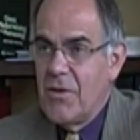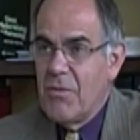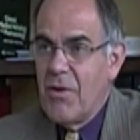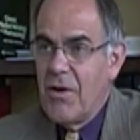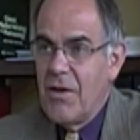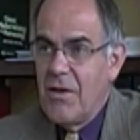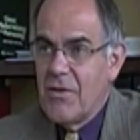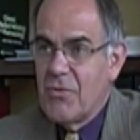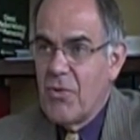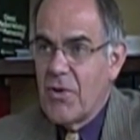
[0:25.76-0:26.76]
When the
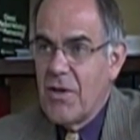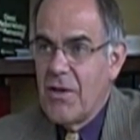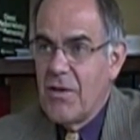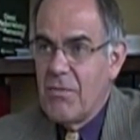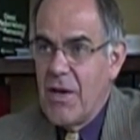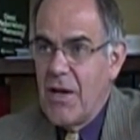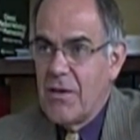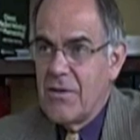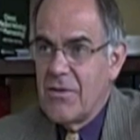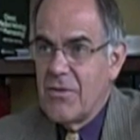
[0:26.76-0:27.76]
body is working in
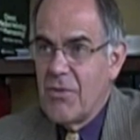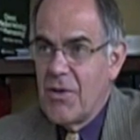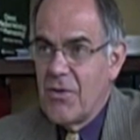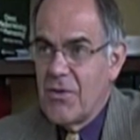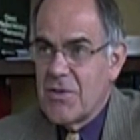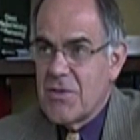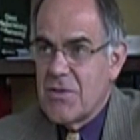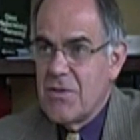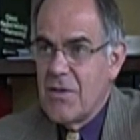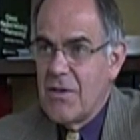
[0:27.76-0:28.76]
balance, whether
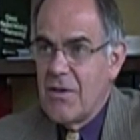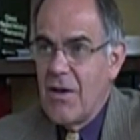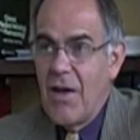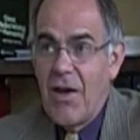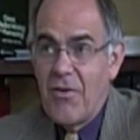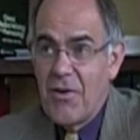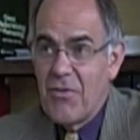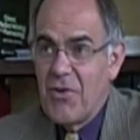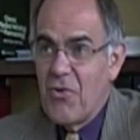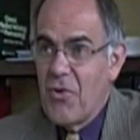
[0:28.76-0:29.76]
it's how
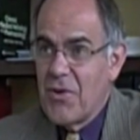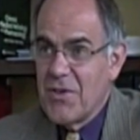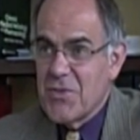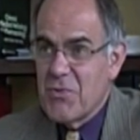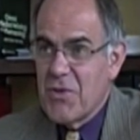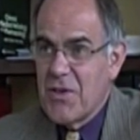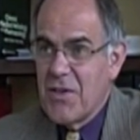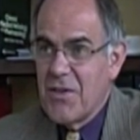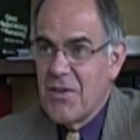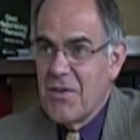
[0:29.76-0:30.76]
every organ is
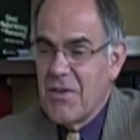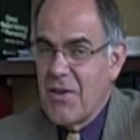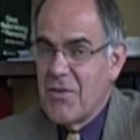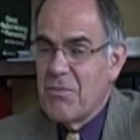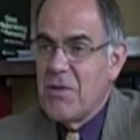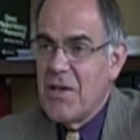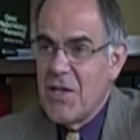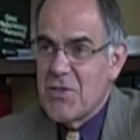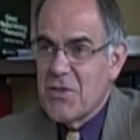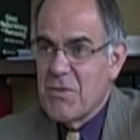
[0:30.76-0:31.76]
working, how the
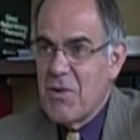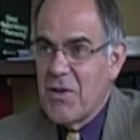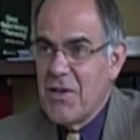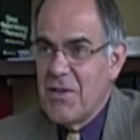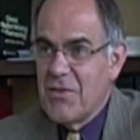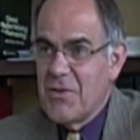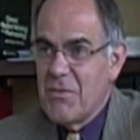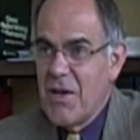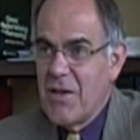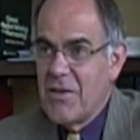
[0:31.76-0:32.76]
pH of the body is
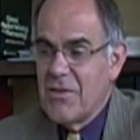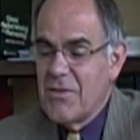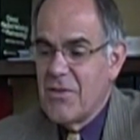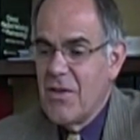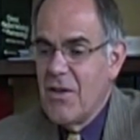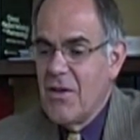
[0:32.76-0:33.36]
in balance,